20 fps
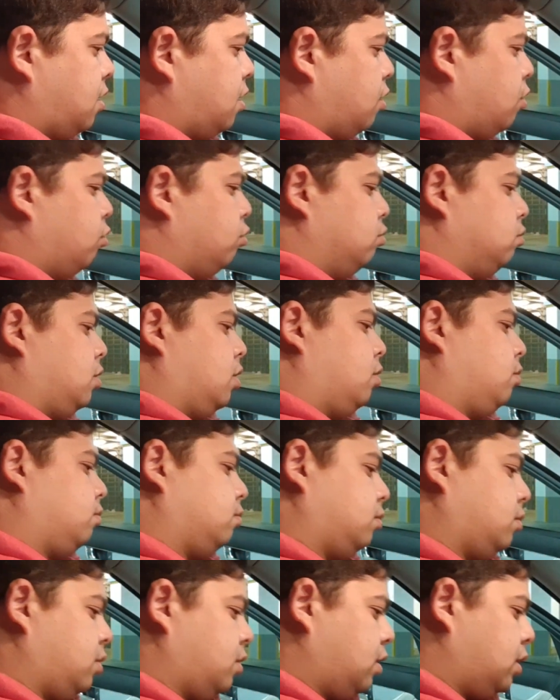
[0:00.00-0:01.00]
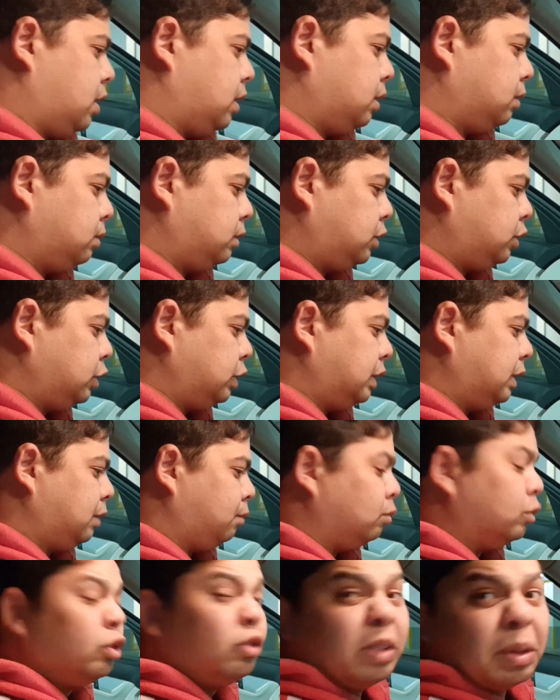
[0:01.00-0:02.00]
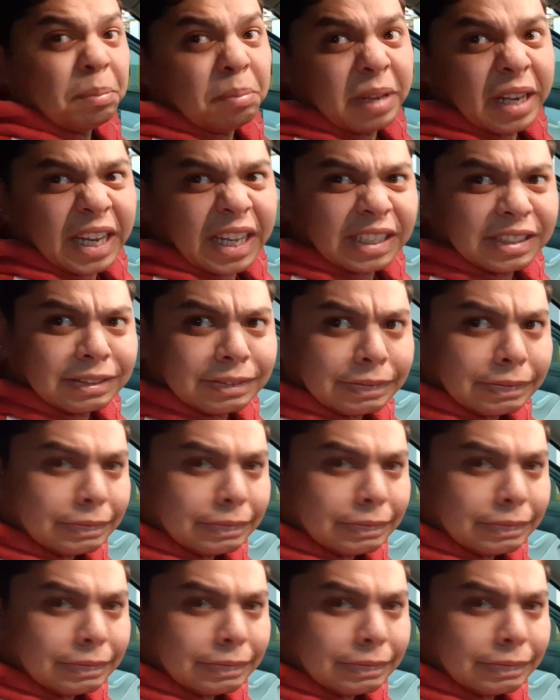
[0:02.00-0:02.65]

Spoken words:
oh no, should remove the plastic.